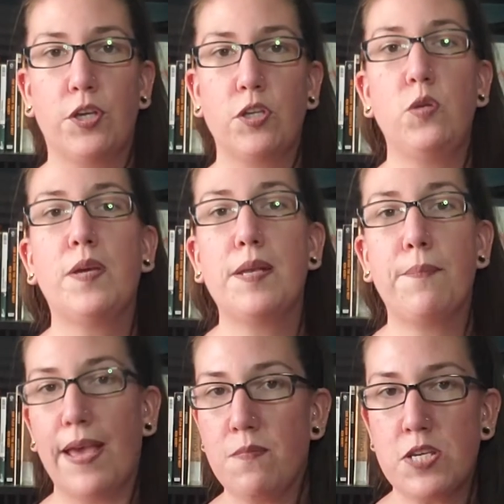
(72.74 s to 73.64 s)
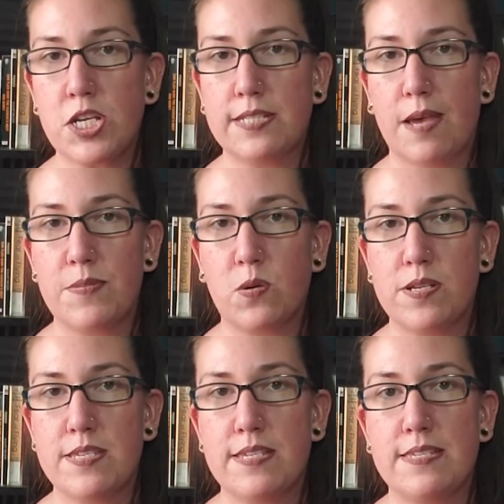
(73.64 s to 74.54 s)
You can buy the Michelle Thomas
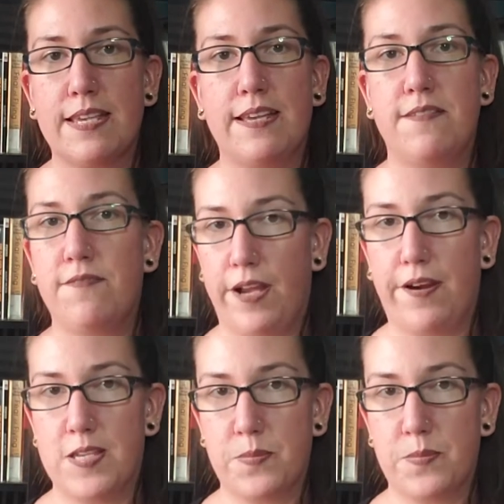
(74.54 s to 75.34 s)
courses in various